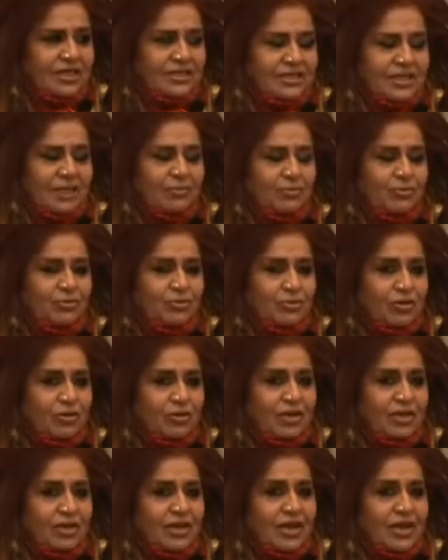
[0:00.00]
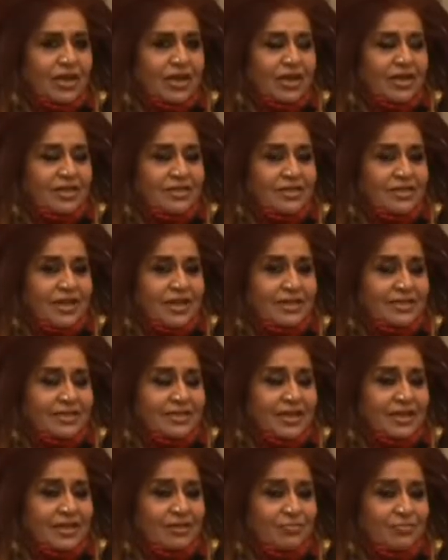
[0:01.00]
time goes on. And that
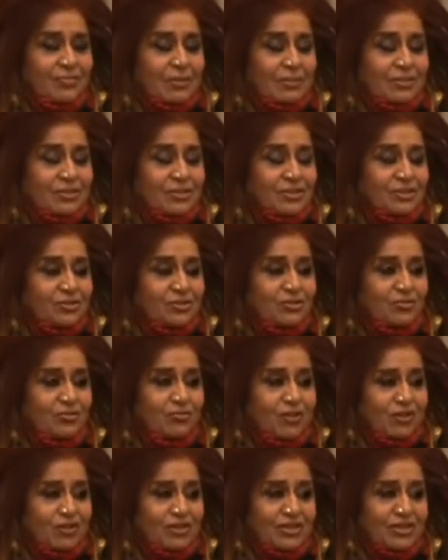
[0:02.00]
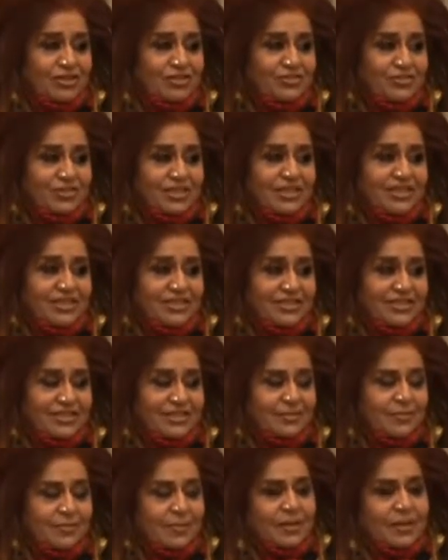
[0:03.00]
kind of publicity took 43 years.
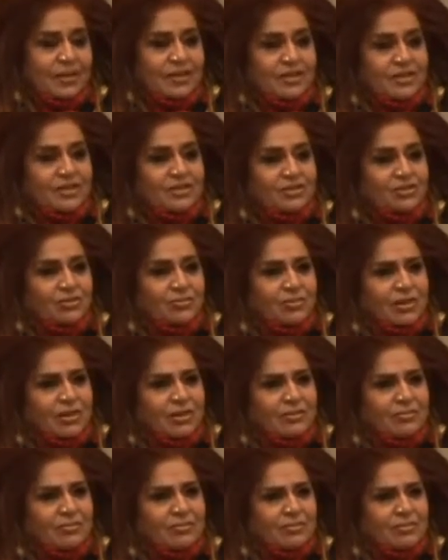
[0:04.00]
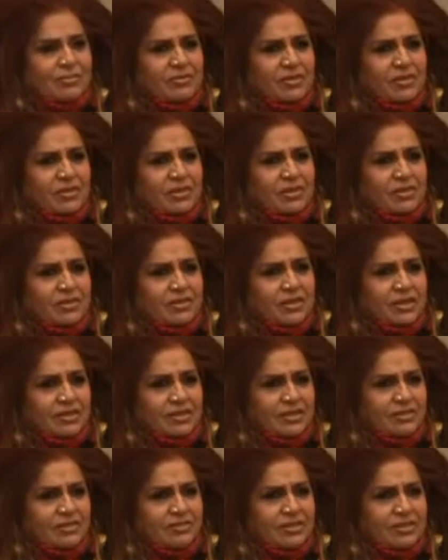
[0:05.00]
So my, I
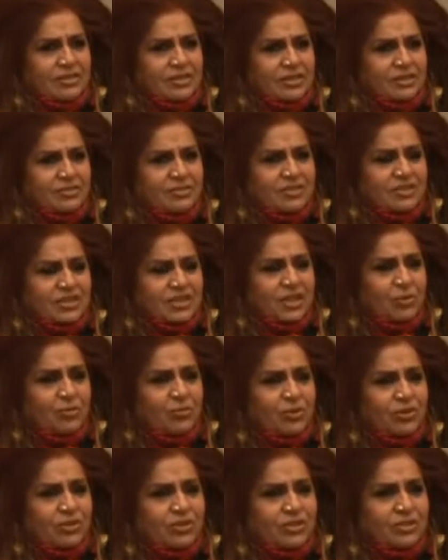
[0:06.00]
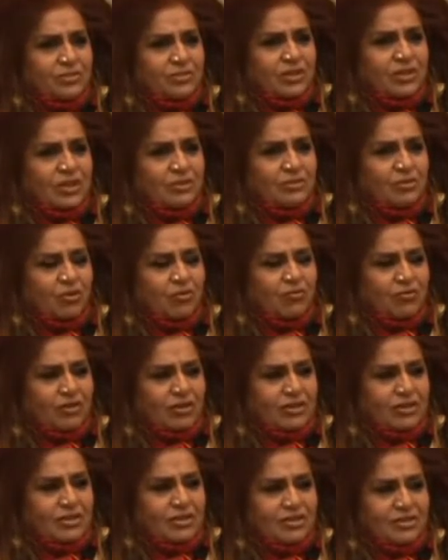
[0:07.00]
think greatest mistake was that when I was
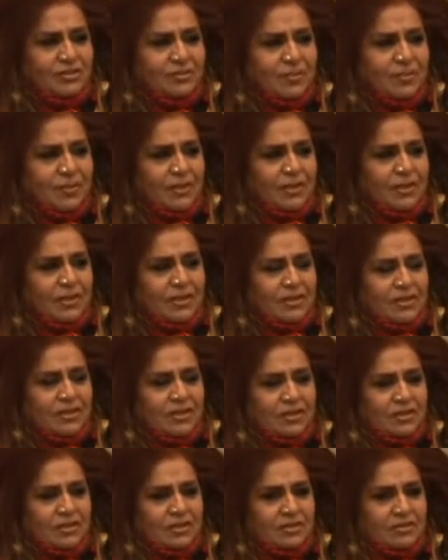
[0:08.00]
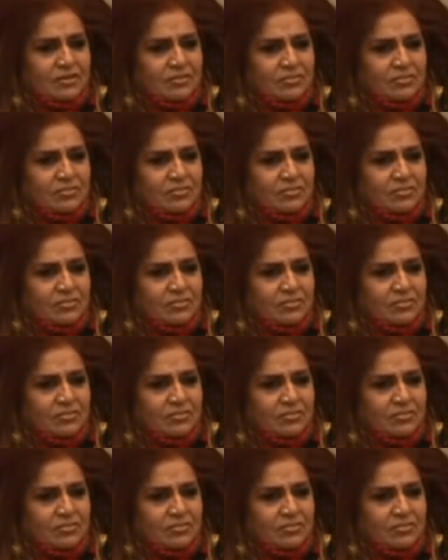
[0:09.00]
offered this um,